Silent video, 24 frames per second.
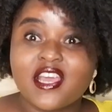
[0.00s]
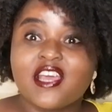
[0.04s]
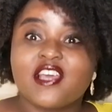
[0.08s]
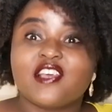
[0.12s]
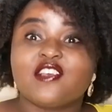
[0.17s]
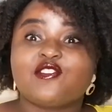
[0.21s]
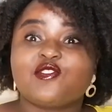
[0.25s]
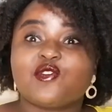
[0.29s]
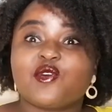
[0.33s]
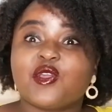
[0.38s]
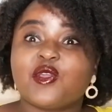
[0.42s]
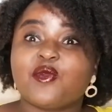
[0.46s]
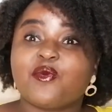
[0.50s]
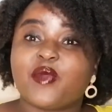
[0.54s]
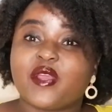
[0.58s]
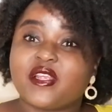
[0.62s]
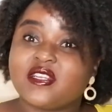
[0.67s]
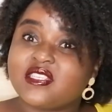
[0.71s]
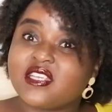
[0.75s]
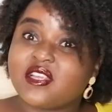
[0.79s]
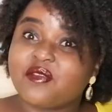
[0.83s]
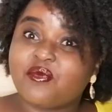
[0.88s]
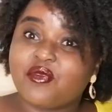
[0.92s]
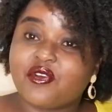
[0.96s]
So he went
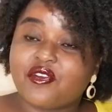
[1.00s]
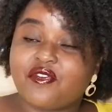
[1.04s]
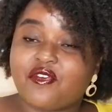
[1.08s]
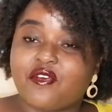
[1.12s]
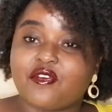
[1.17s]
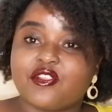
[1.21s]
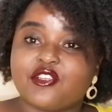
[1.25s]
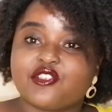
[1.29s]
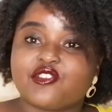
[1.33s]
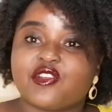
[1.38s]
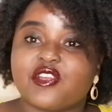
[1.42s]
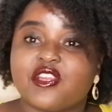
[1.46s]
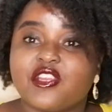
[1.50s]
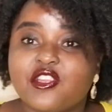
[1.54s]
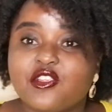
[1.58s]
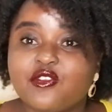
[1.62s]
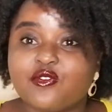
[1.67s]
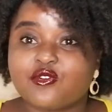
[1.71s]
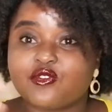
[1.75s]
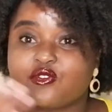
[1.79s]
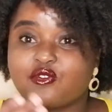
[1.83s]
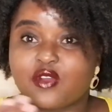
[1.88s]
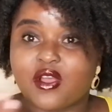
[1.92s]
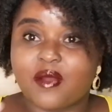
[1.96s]
and bought foundation, and he
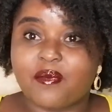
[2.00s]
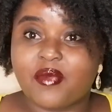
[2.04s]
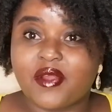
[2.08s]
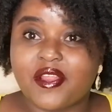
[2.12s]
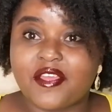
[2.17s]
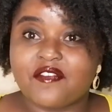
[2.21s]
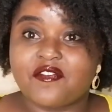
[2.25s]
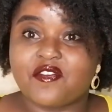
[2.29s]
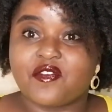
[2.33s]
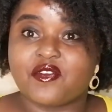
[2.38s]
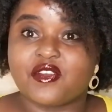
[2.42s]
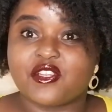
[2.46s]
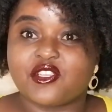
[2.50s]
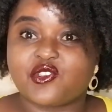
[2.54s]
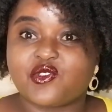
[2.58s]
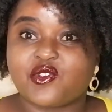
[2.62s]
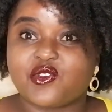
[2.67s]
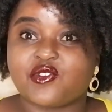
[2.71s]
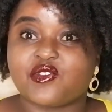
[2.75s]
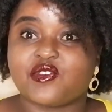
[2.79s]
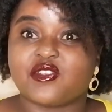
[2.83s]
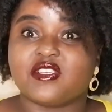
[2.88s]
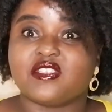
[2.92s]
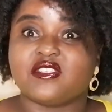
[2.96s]
used to apply foundation
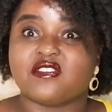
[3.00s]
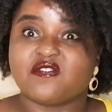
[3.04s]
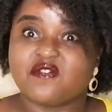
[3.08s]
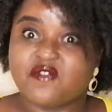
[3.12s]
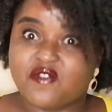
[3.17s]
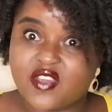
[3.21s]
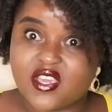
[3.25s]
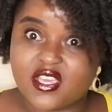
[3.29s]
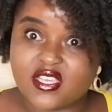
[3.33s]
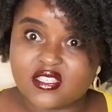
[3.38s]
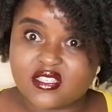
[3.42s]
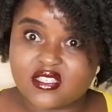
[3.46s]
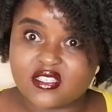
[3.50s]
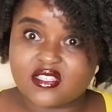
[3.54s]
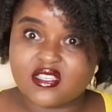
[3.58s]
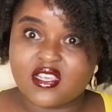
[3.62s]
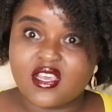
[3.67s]
on his face.